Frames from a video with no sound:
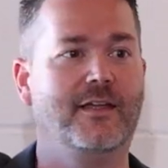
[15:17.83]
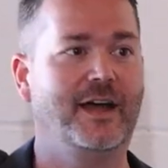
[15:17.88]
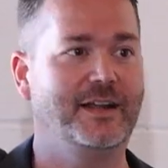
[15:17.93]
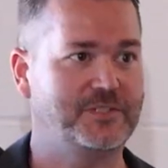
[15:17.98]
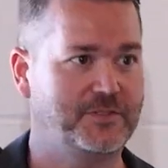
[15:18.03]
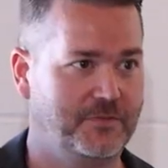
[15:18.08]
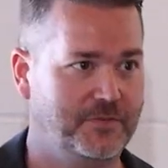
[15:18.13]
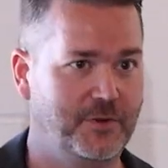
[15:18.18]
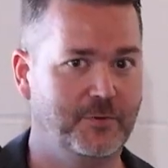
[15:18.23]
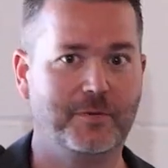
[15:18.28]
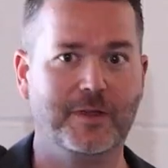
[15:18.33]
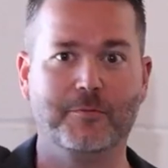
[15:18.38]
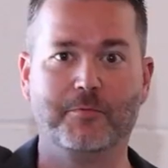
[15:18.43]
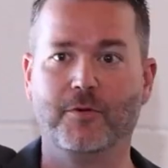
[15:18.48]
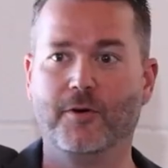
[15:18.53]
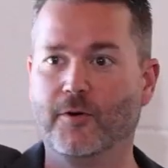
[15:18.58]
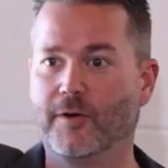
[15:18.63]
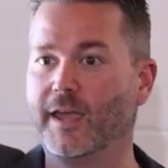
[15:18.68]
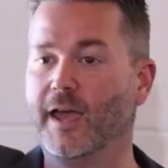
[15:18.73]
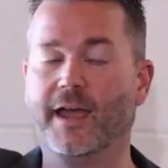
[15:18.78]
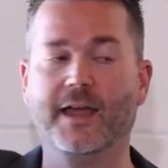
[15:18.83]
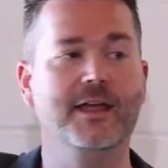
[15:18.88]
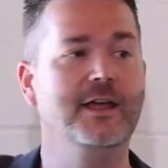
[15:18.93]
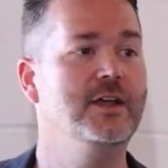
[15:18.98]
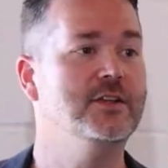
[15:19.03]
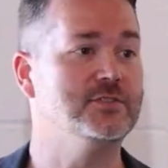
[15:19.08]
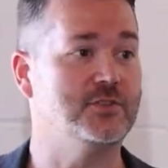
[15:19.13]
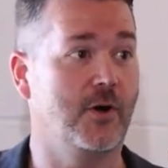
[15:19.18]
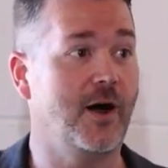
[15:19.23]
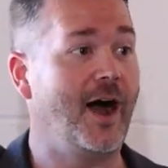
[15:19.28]
That's a few people. Okay.
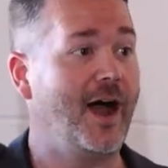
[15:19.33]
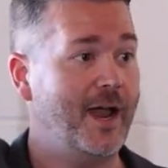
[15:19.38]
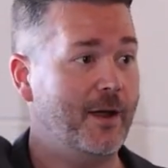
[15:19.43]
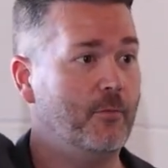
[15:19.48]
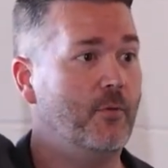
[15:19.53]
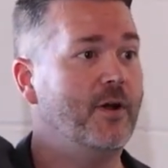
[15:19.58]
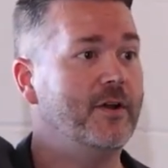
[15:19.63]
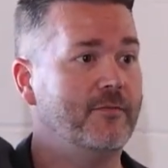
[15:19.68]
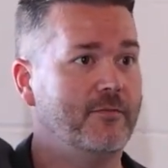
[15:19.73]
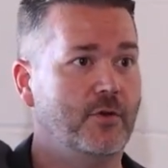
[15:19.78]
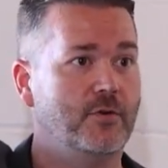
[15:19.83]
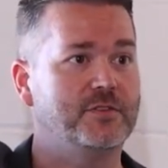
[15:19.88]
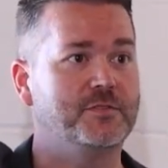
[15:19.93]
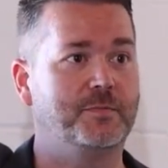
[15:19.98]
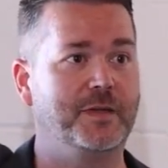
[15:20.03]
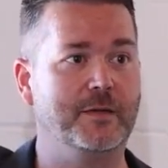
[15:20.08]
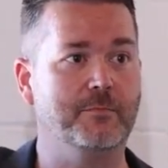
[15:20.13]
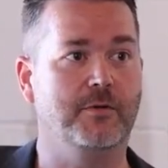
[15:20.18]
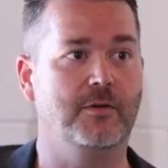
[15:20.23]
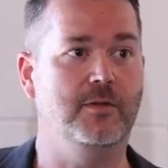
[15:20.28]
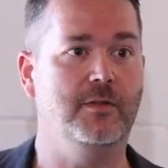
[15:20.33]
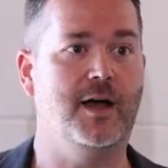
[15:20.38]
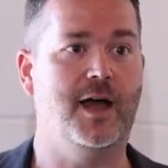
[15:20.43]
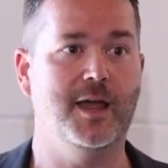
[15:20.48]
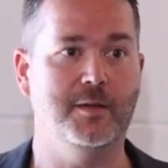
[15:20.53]
So I am one of those people.